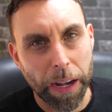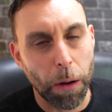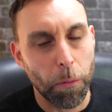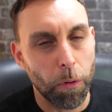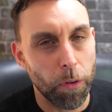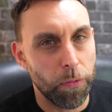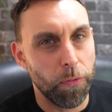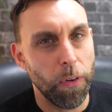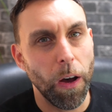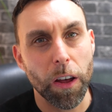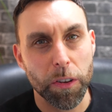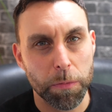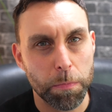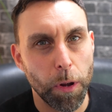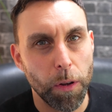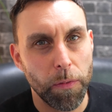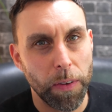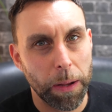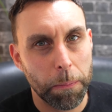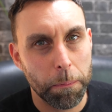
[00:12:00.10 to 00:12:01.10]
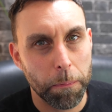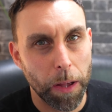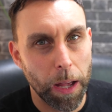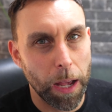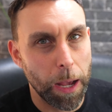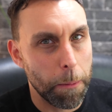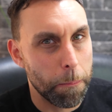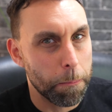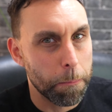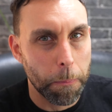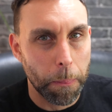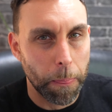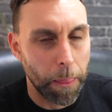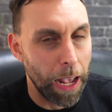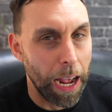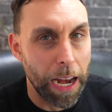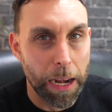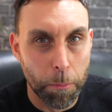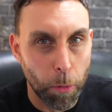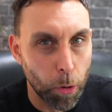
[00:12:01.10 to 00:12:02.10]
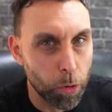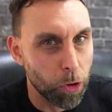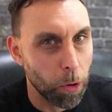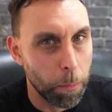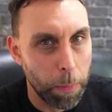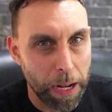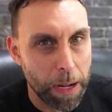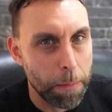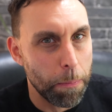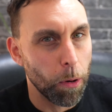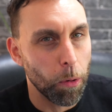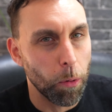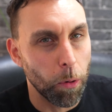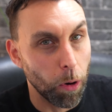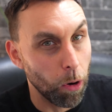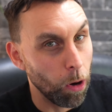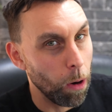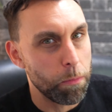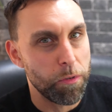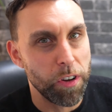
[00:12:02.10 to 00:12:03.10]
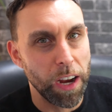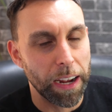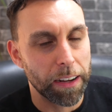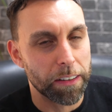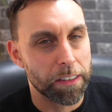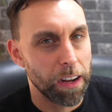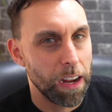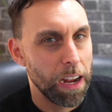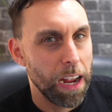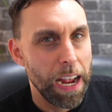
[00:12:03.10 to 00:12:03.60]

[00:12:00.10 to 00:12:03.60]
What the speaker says: up with fast moving animals or people or objects.